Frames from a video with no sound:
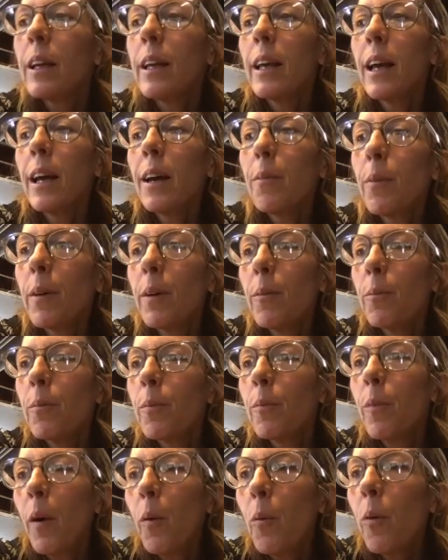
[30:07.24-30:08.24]
Yeah,
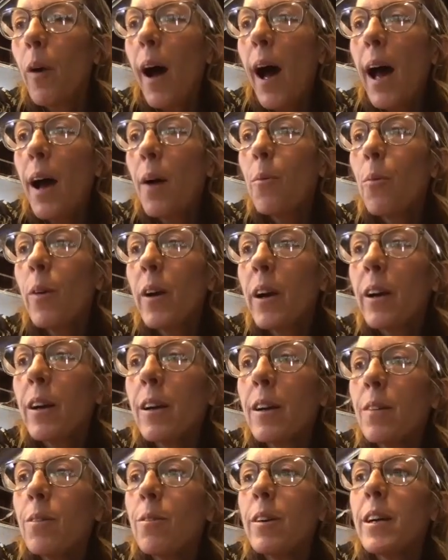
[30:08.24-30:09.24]
but why?
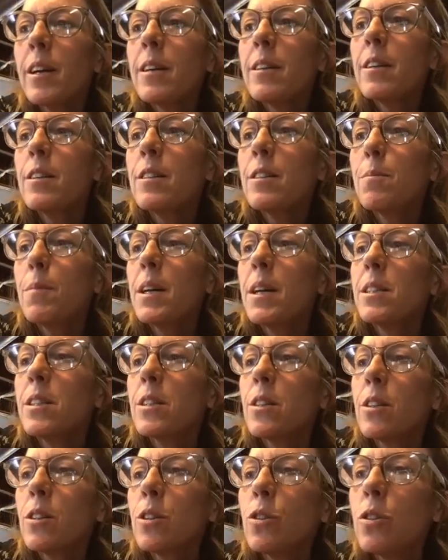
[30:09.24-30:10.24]
Where are those
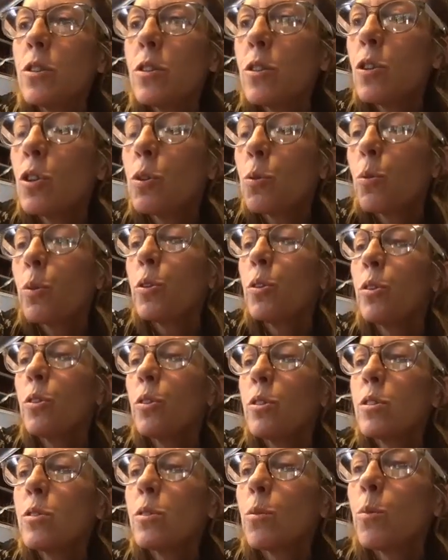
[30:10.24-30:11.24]
messages?
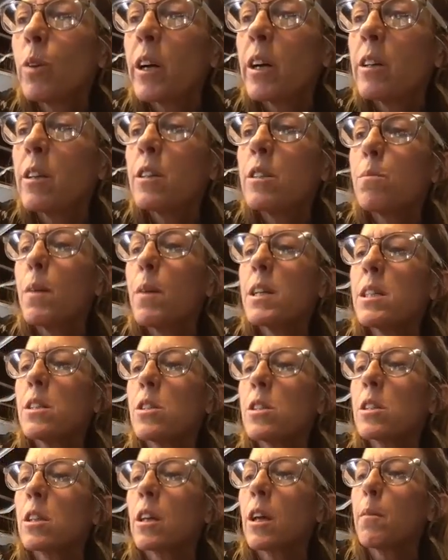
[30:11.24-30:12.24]
Where are those
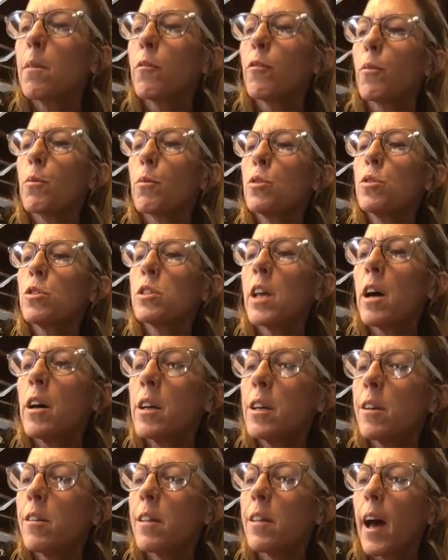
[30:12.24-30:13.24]
messages coming from? Who's telling
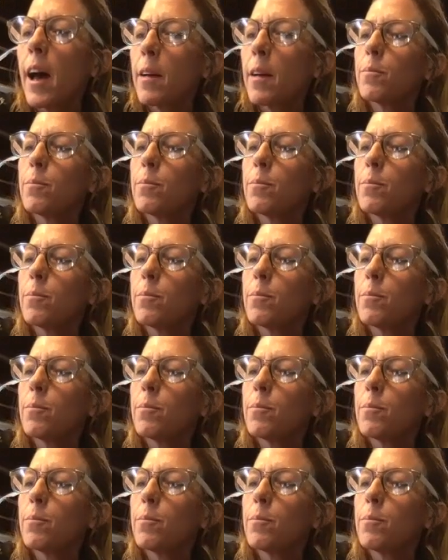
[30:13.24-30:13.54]
you that?